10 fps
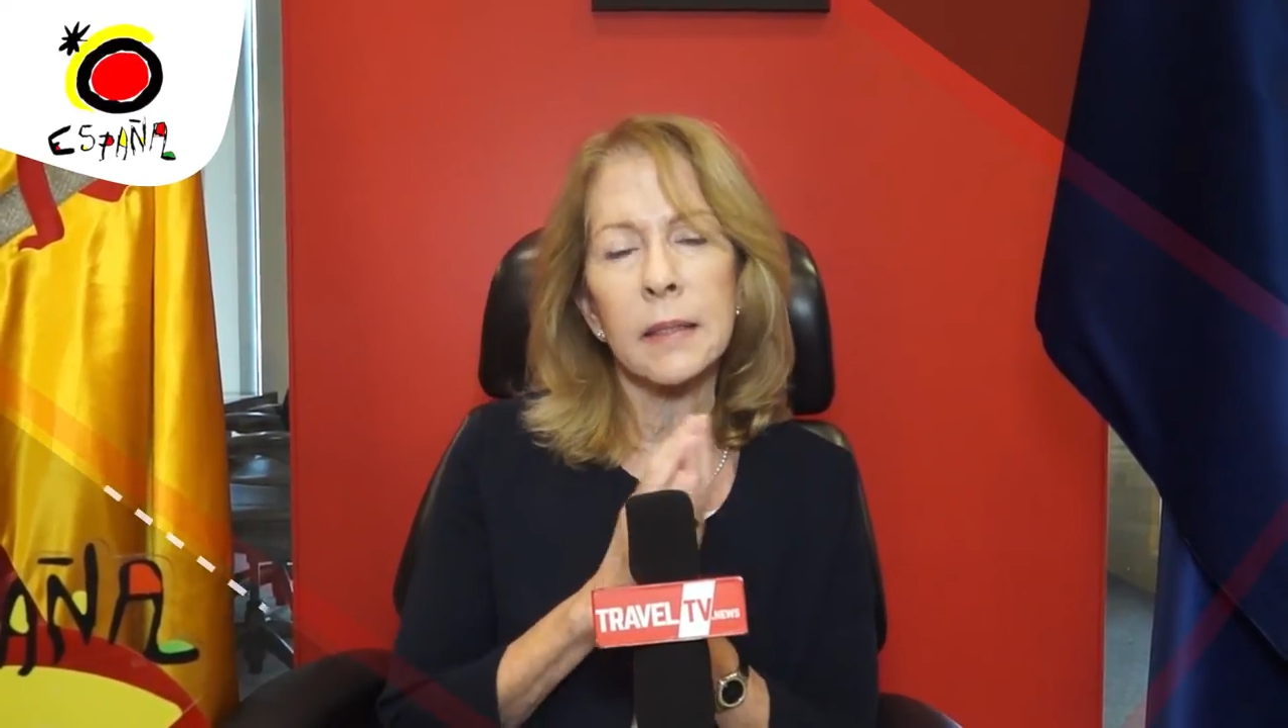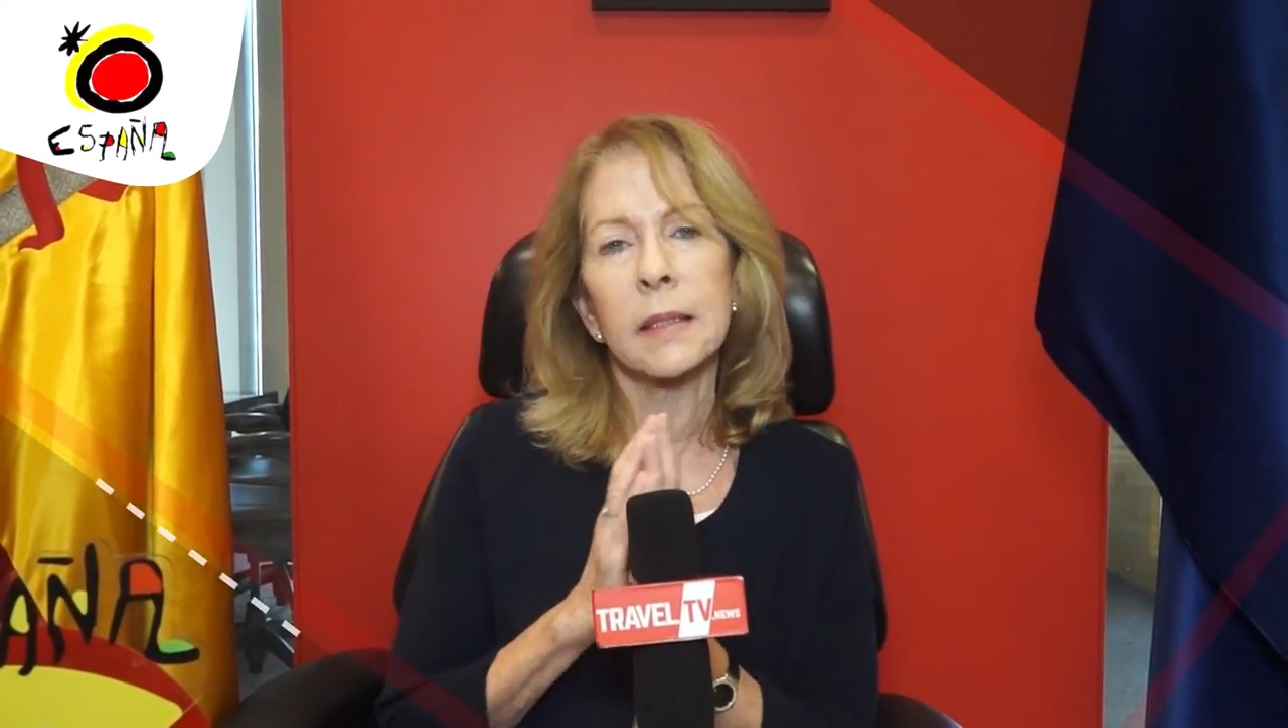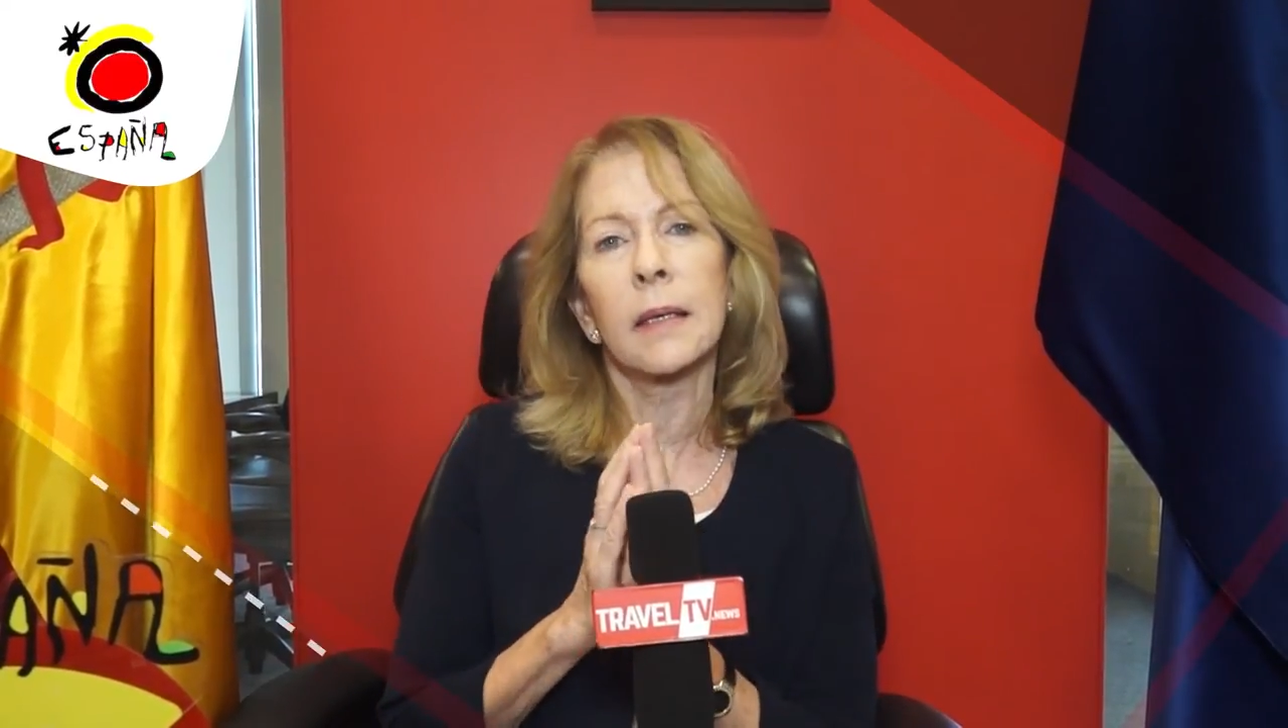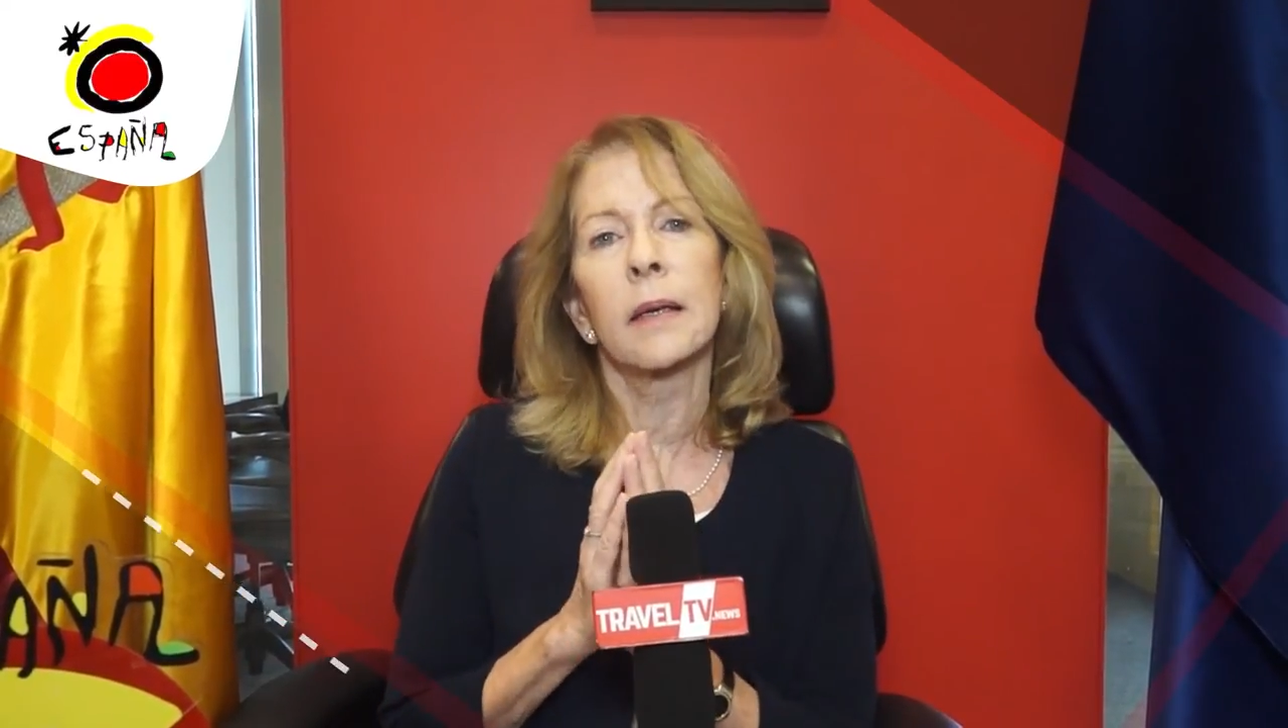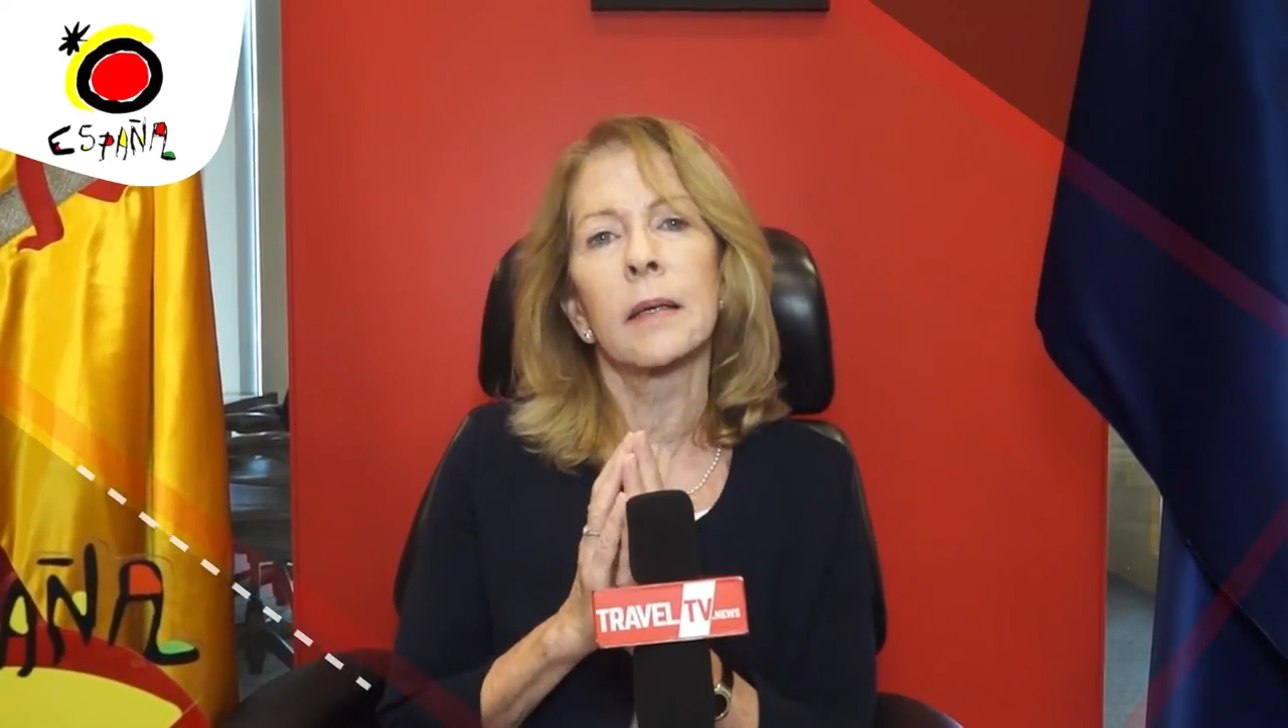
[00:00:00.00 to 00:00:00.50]

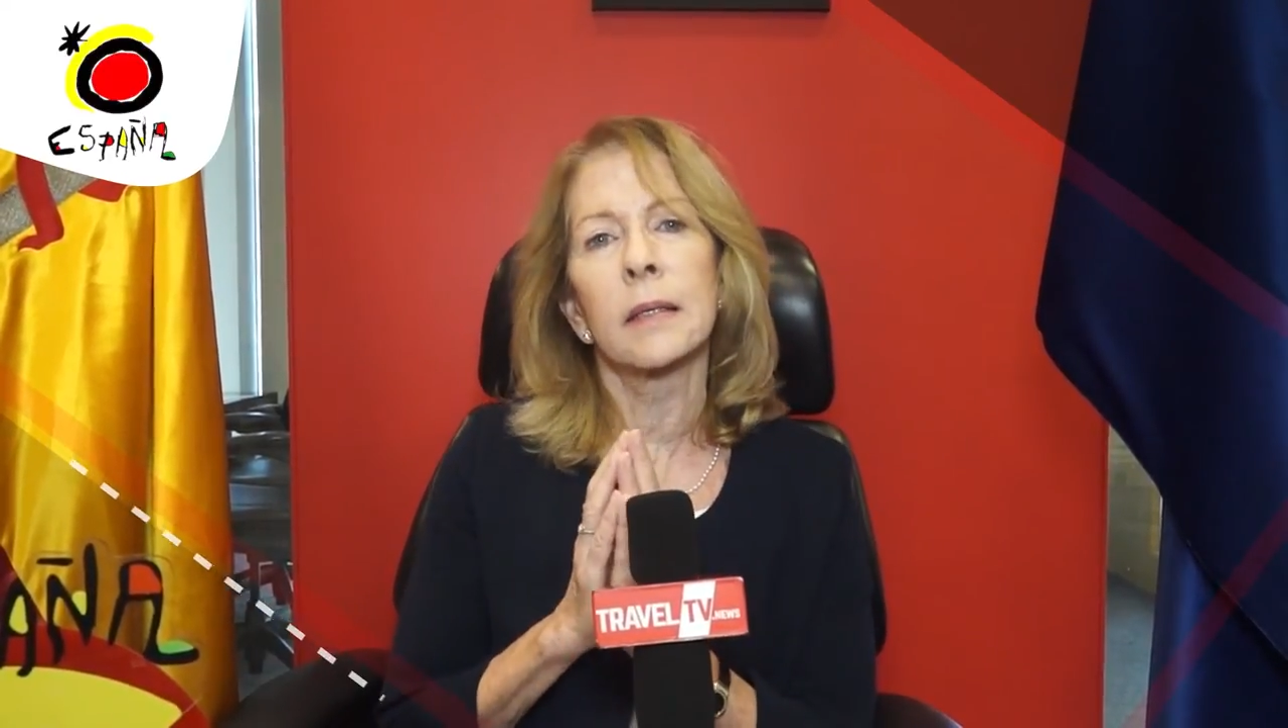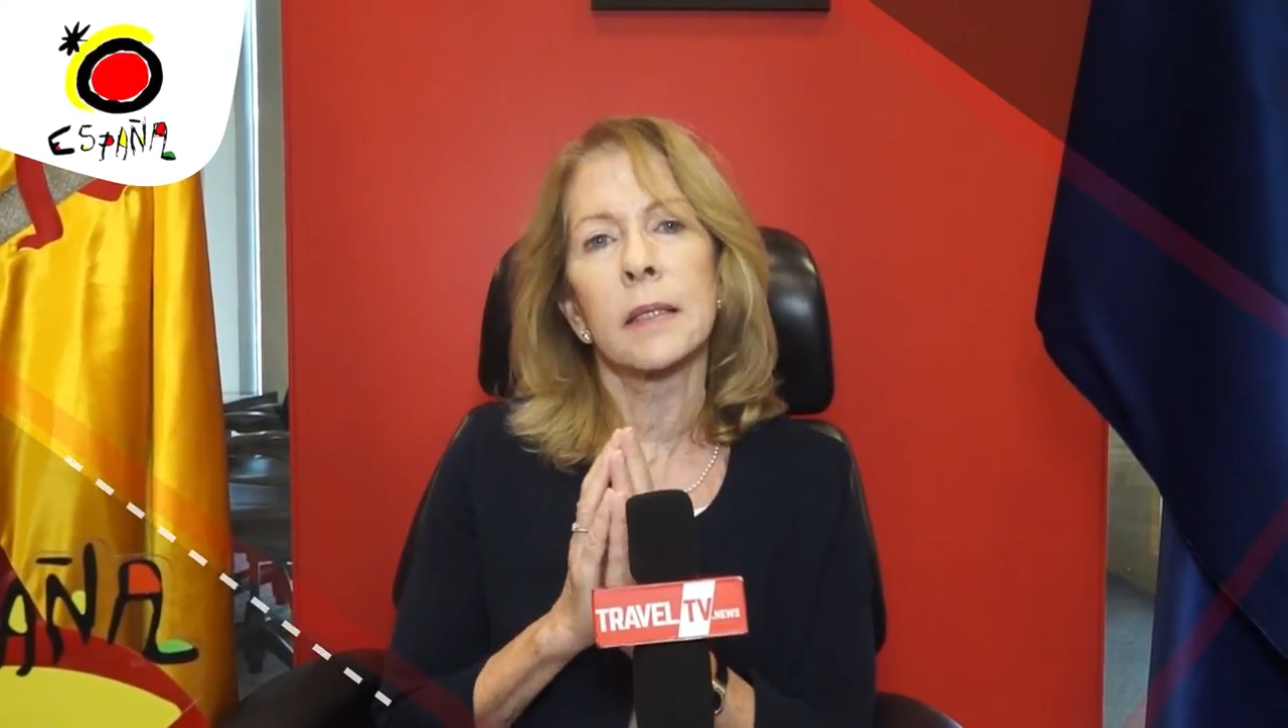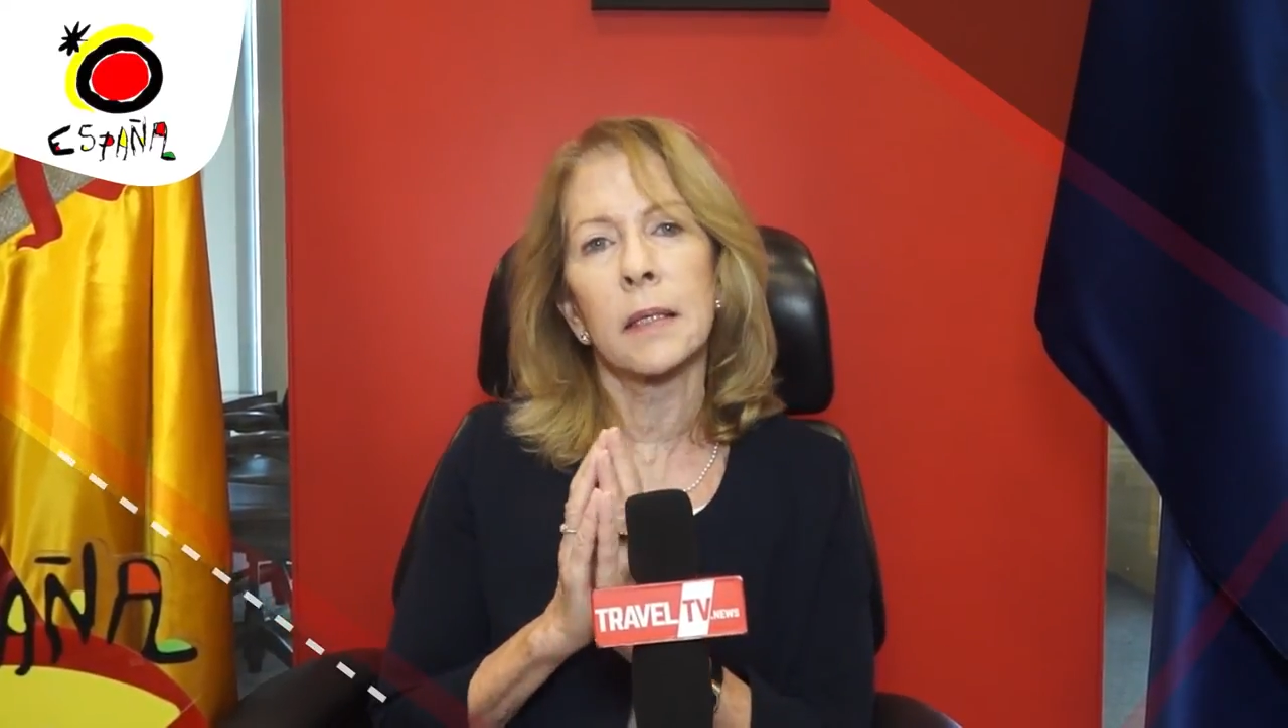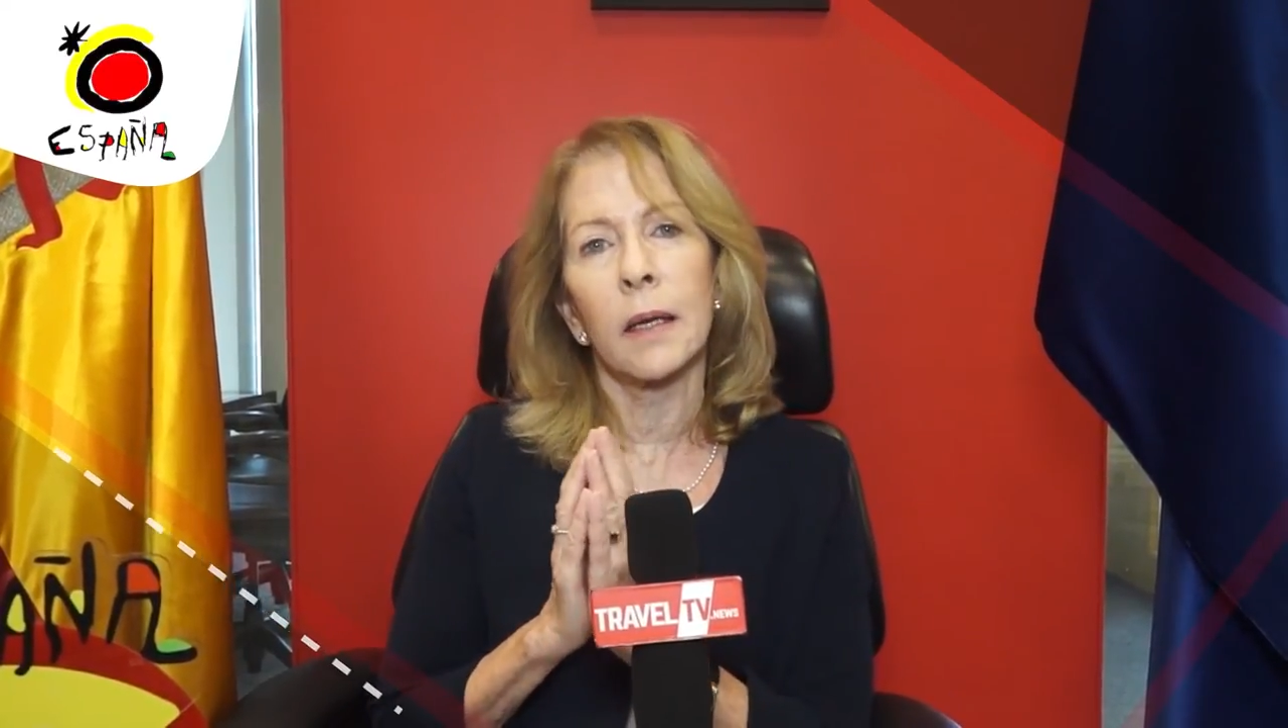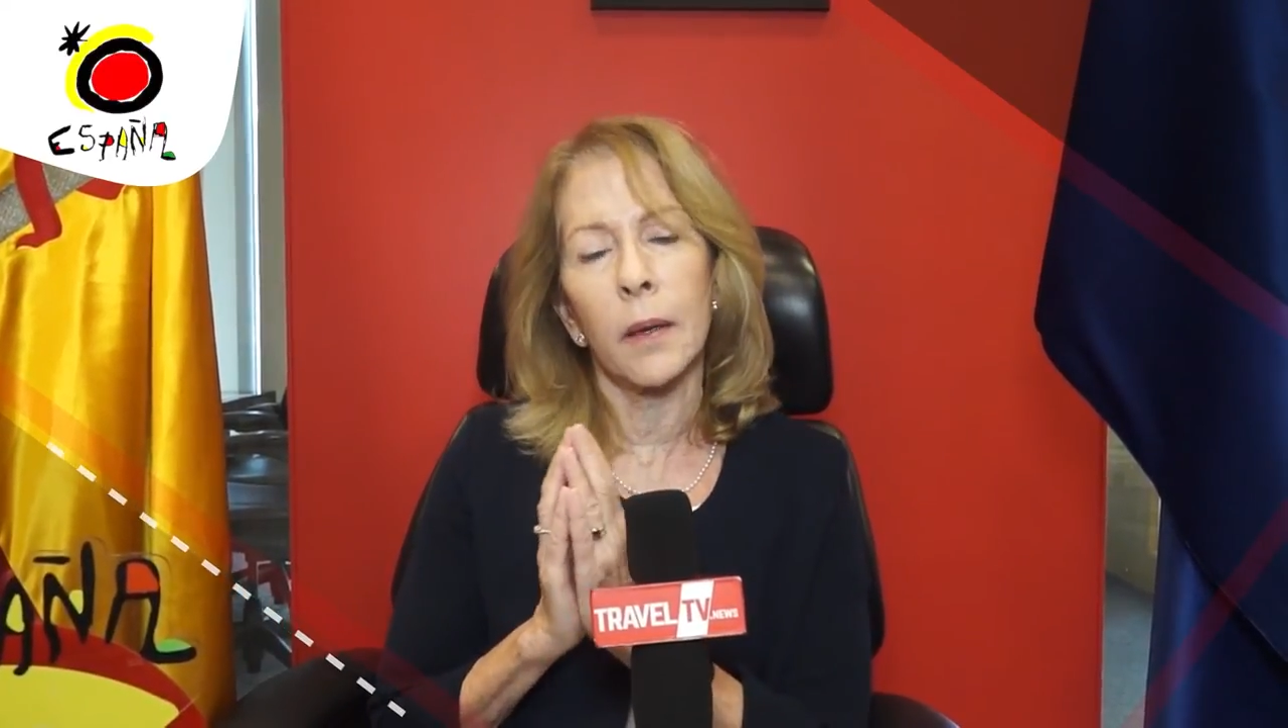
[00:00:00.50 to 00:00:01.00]

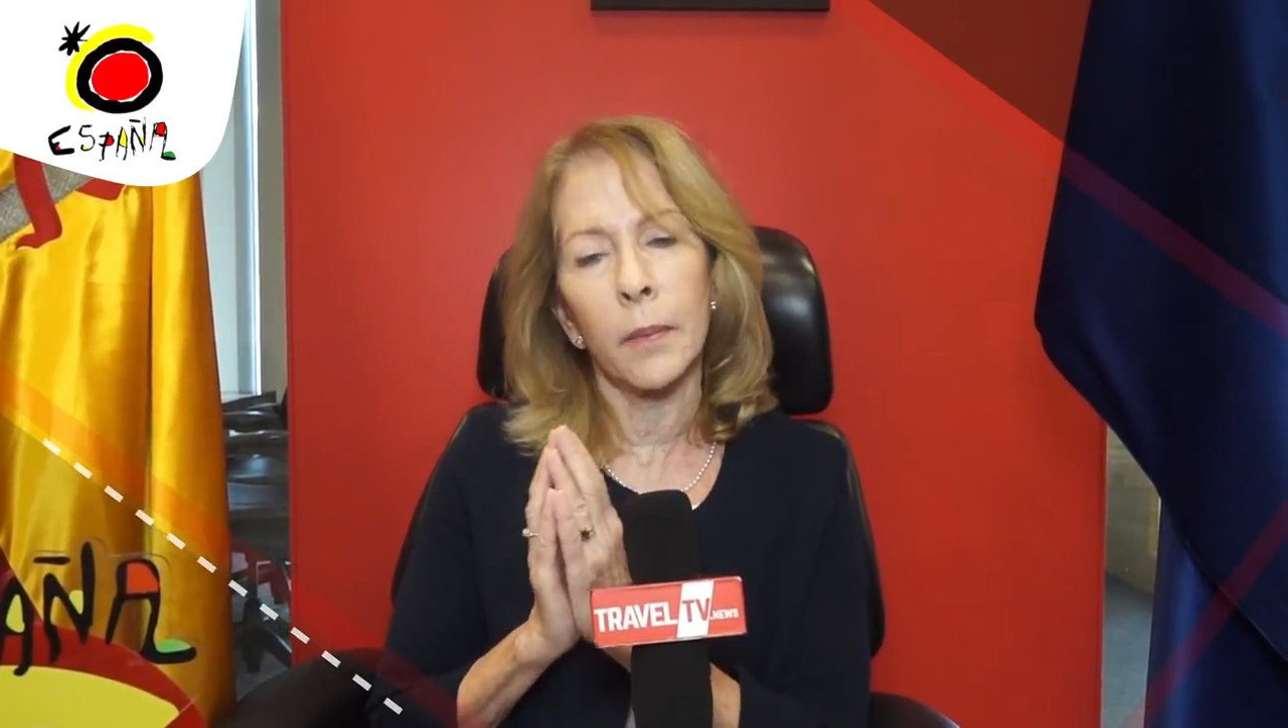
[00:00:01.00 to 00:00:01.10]
sellers